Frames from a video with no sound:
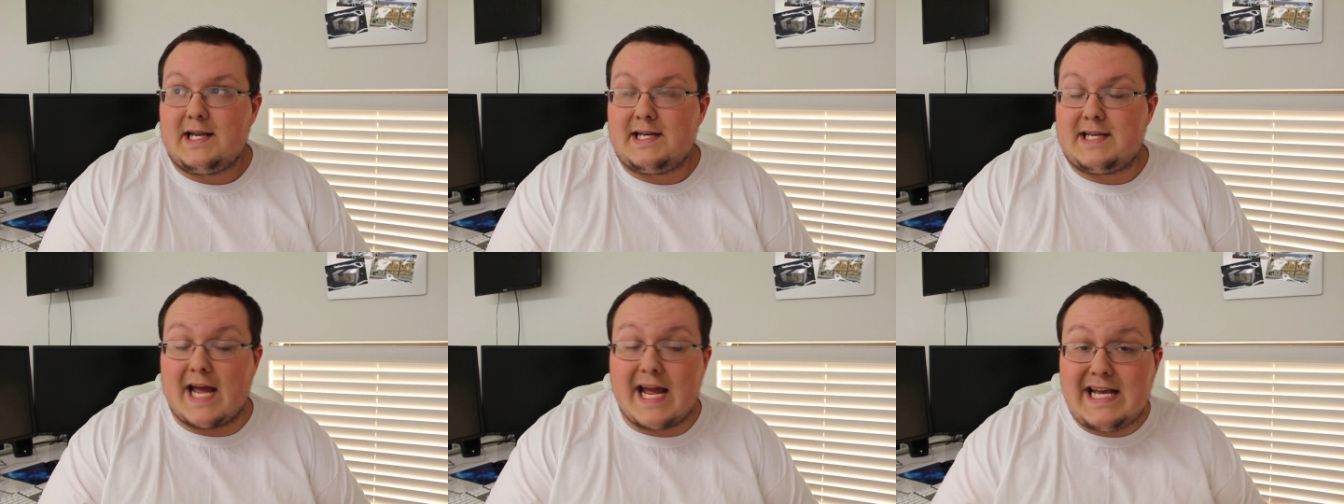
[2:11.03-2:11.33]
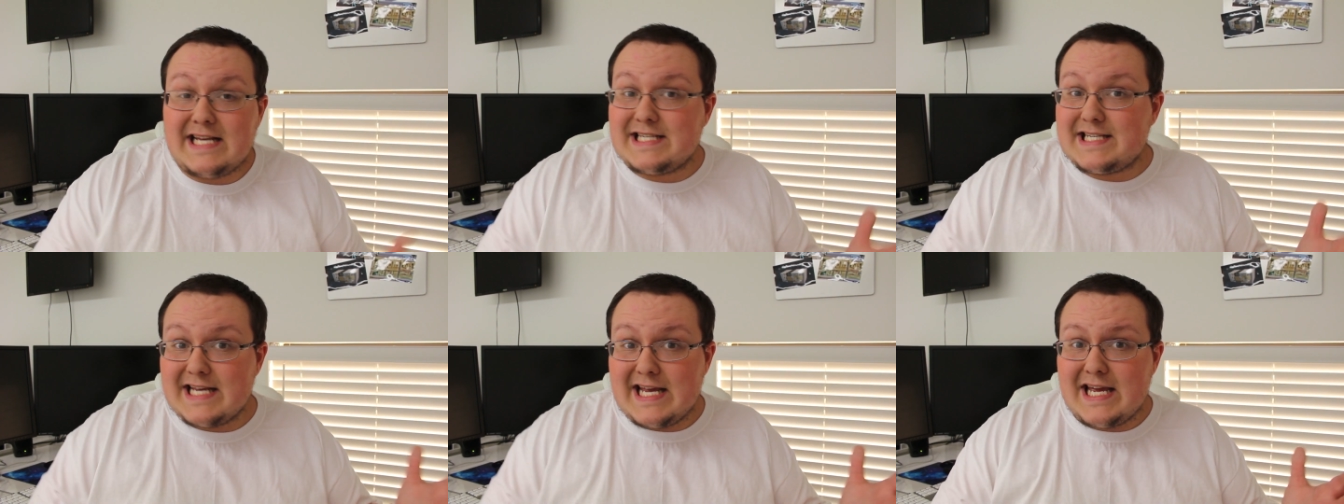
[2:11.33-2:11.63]

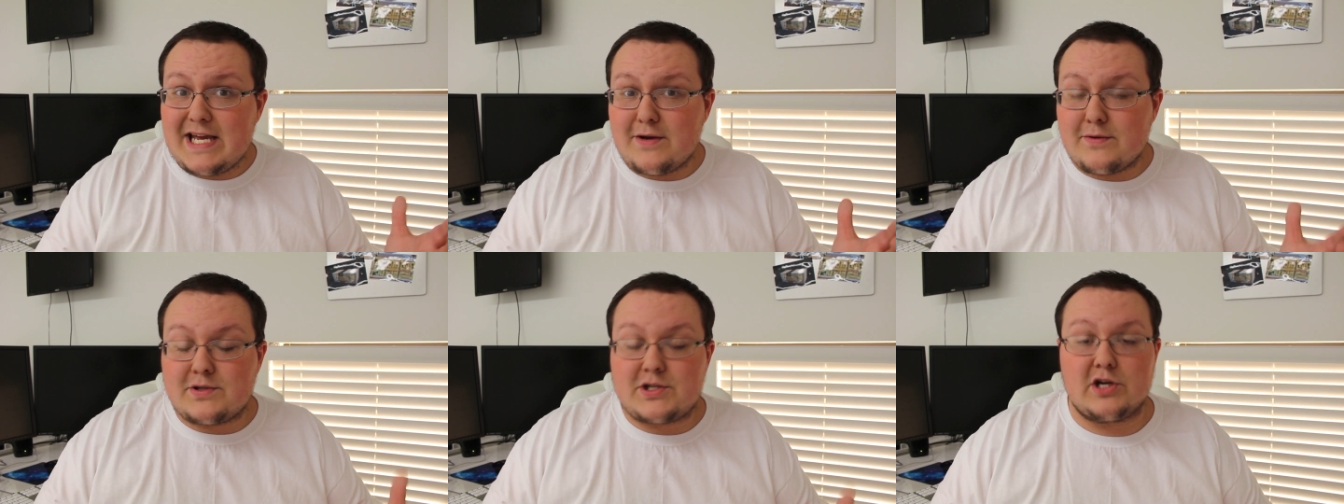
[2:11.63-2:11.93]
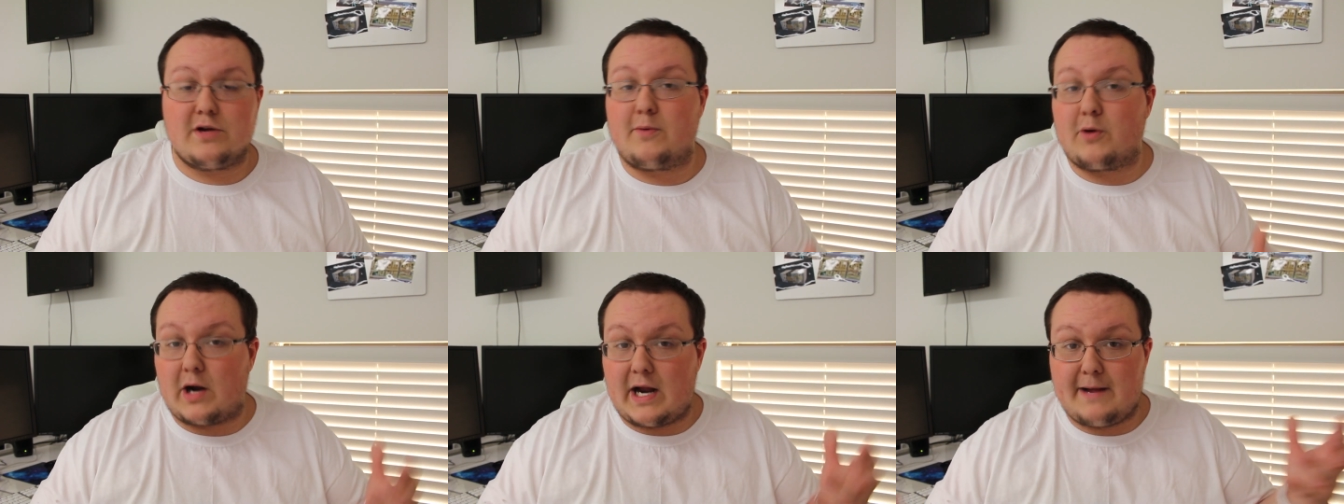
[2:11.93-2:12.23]
DayZ
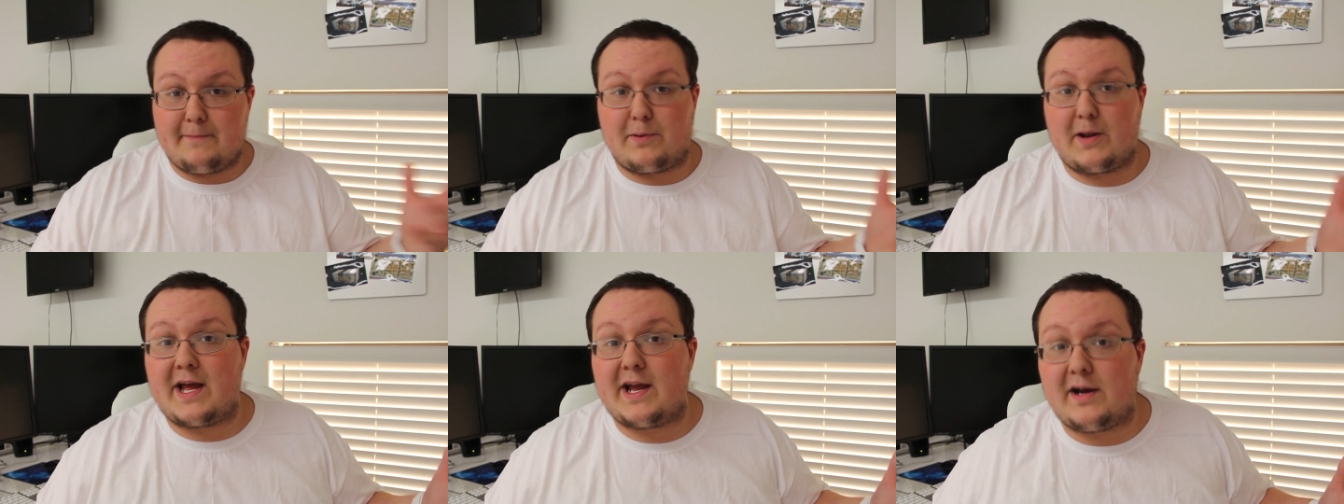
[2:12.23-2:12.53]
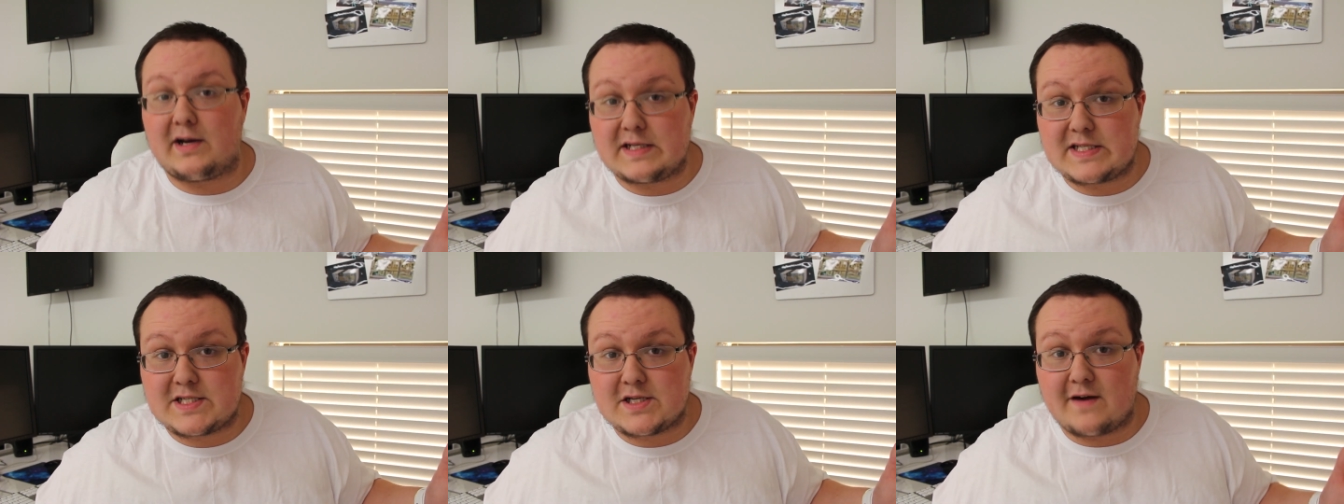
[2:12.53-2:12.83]
YouTuber and play
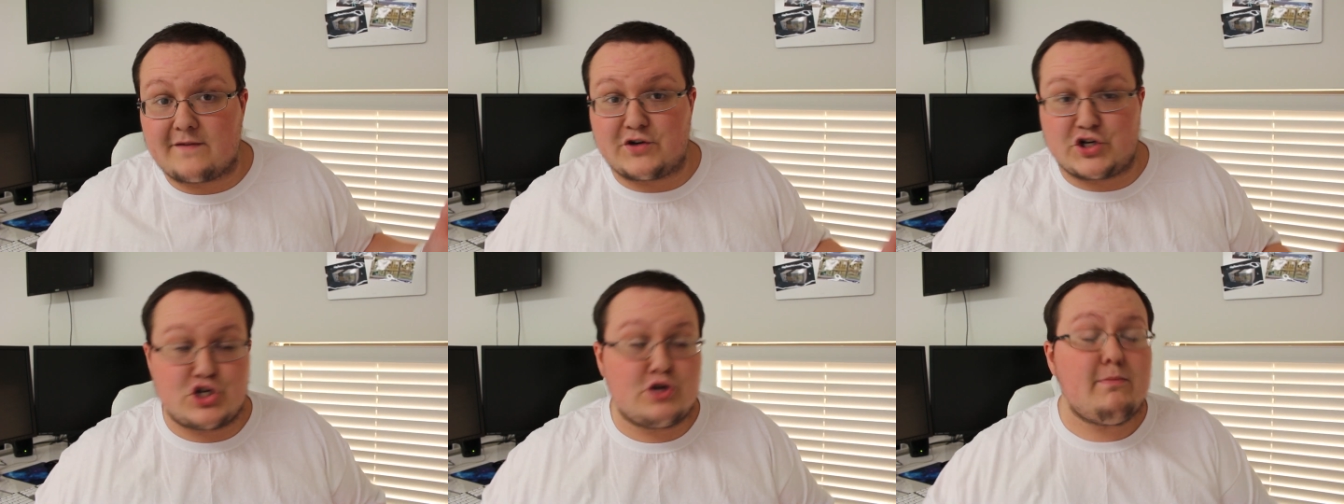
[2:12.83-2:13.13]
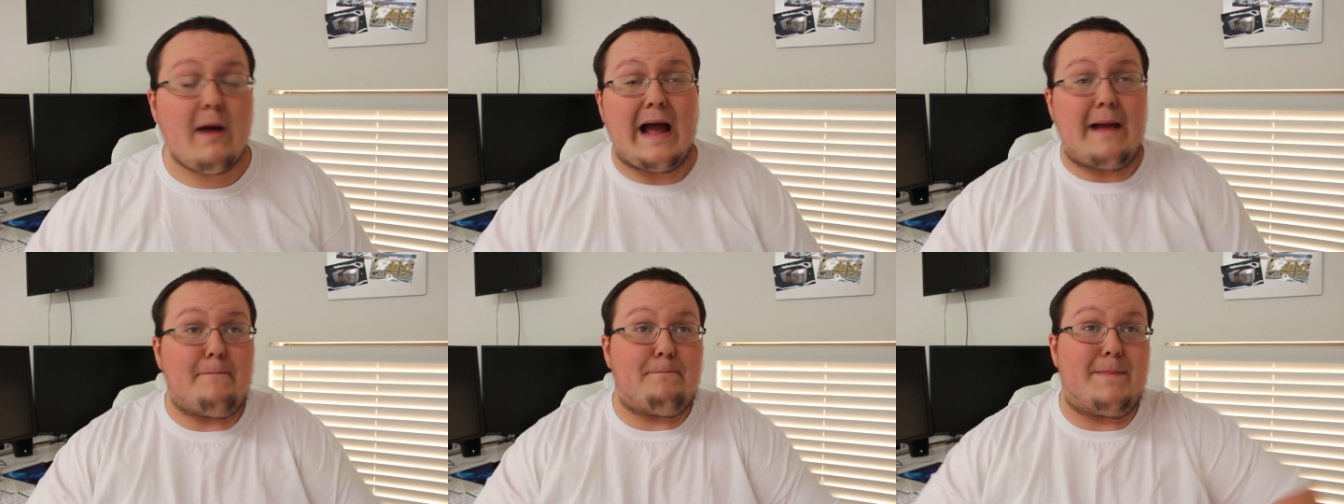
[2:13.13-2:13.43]
on servers. You
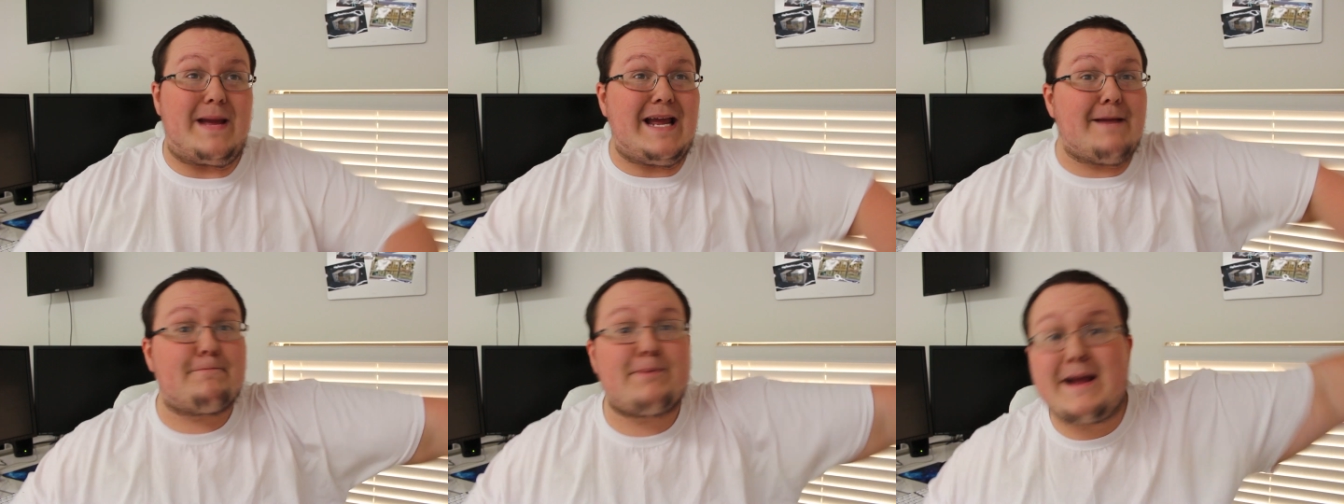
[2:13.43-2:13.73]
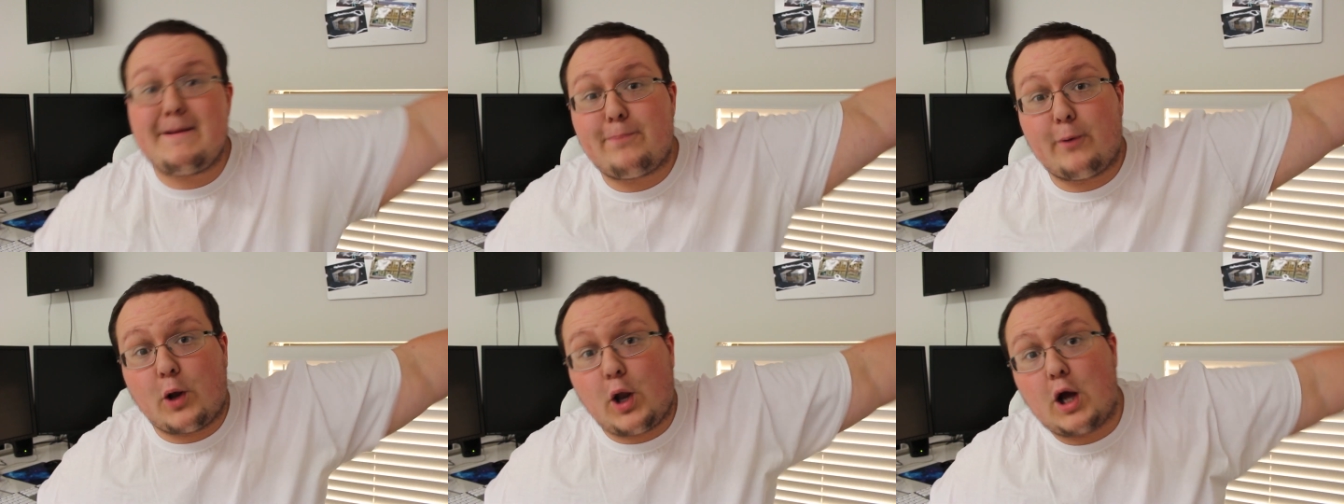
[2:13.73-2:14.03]
might meet
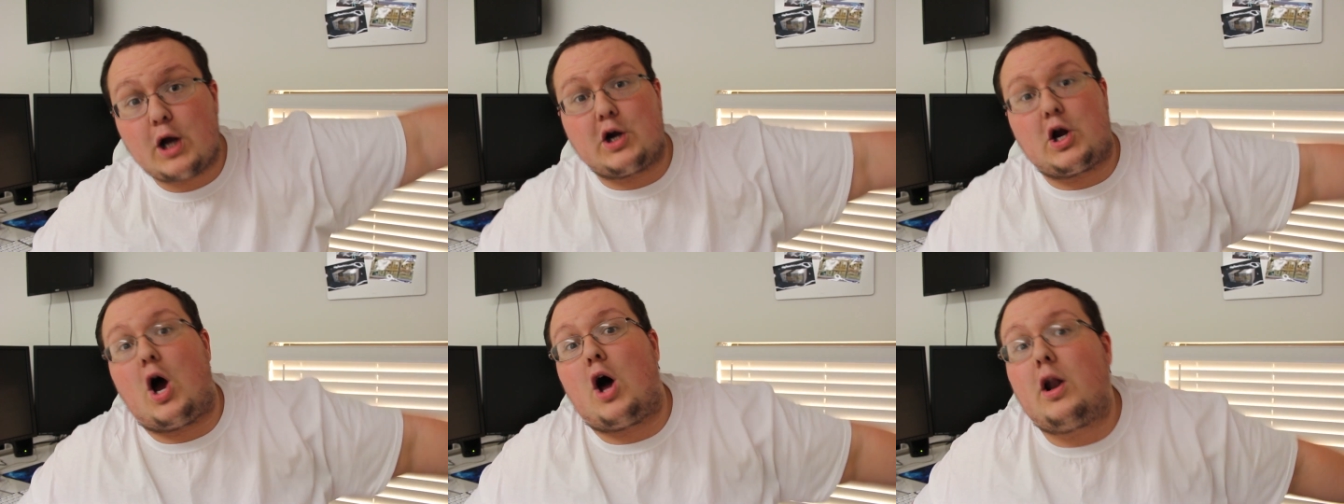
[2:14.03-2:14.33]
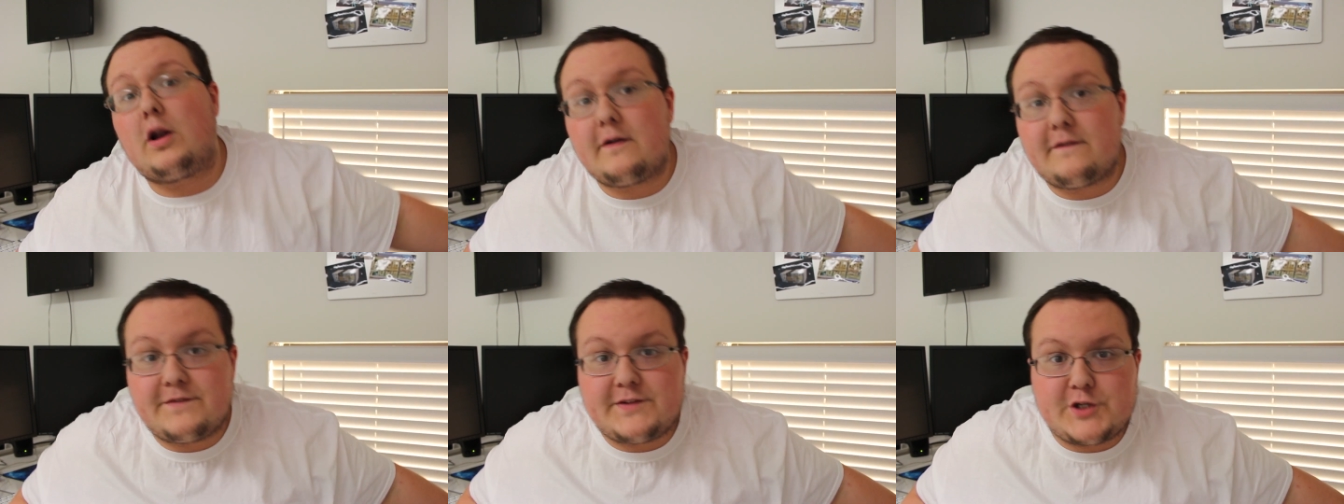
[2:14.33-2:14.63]
people on
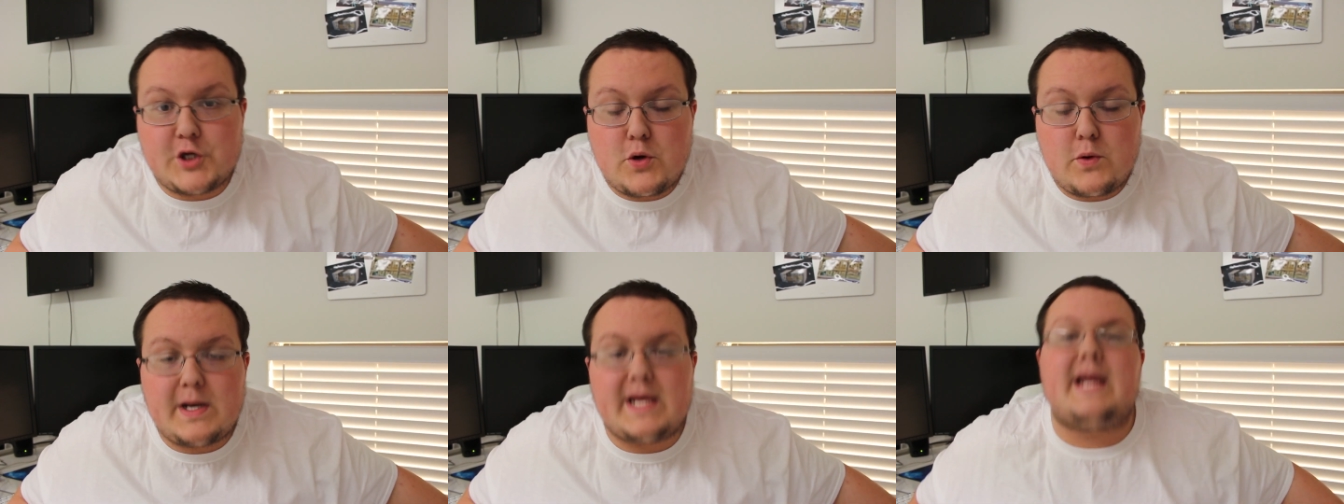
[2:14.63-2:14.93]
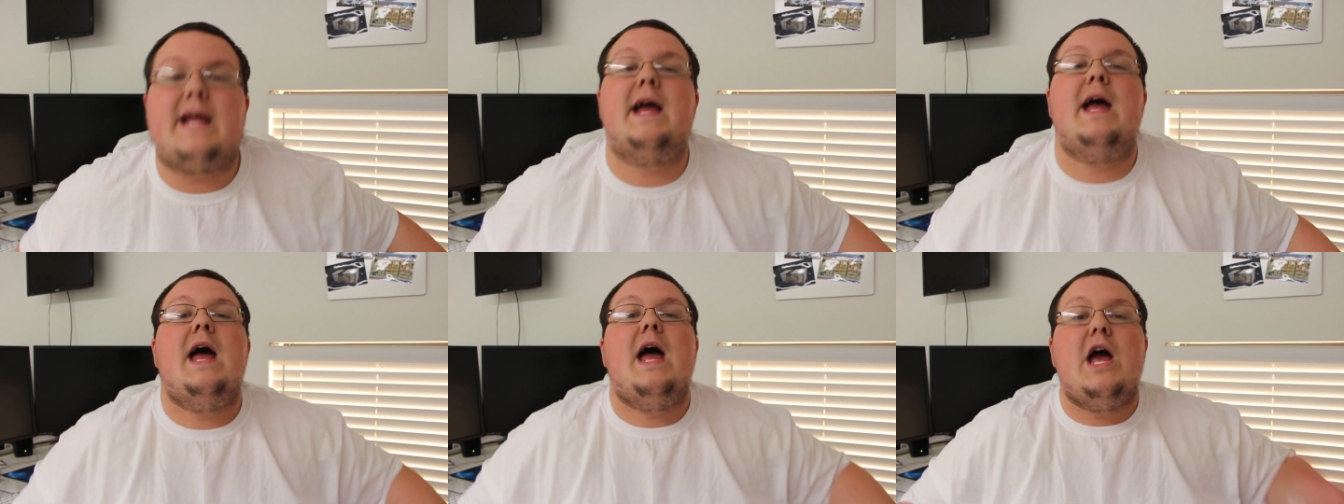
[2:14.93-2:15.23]
Call of
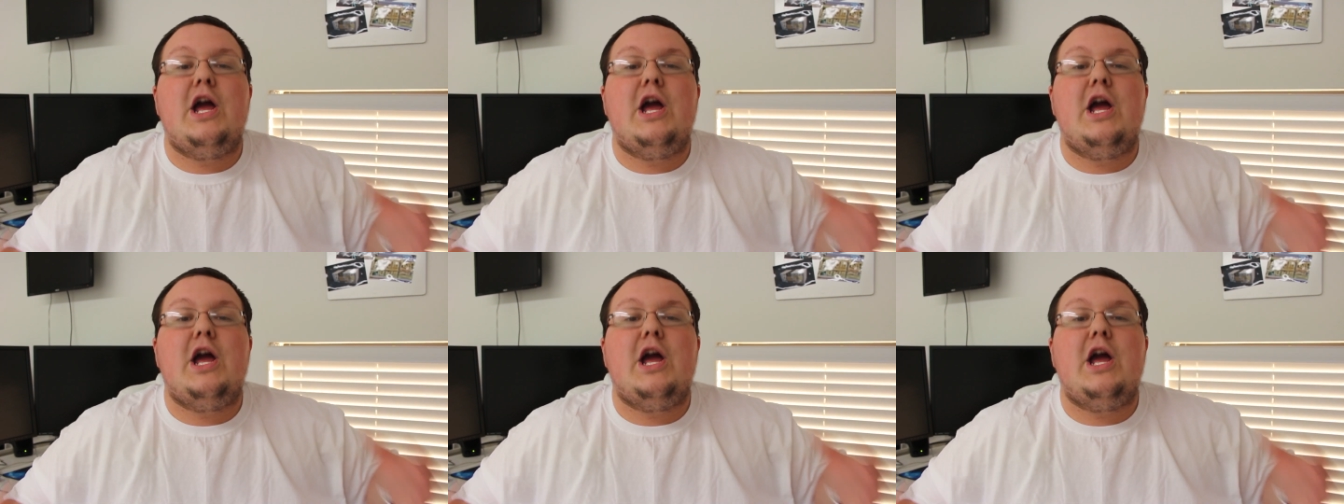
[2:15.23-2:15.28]
Duty.